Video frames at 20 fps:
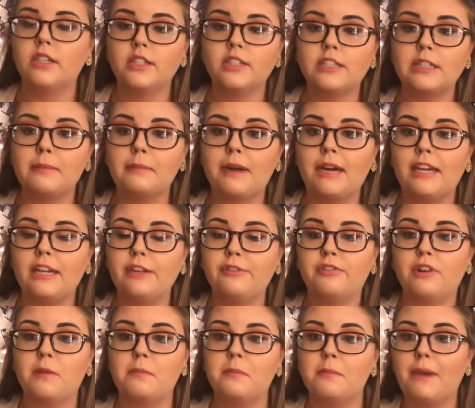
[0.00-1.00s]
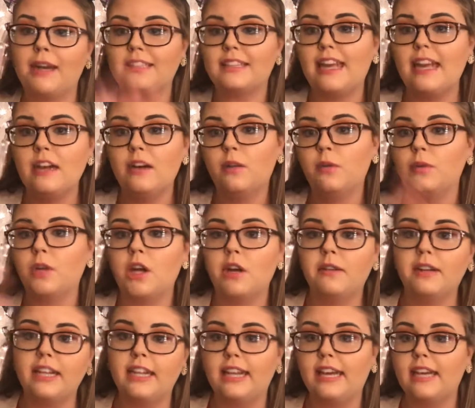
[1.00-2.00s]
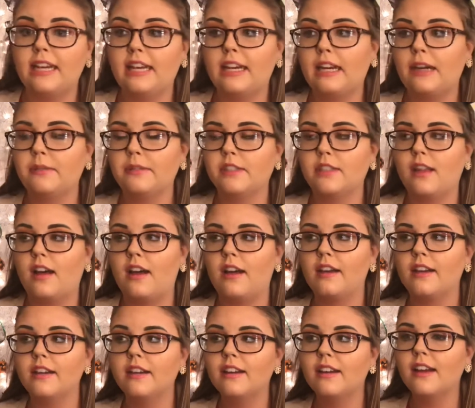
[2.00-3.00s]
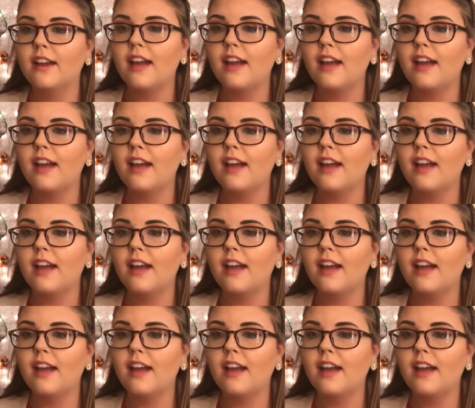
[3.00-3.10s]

somebody from my town go and eat at it, and I was like,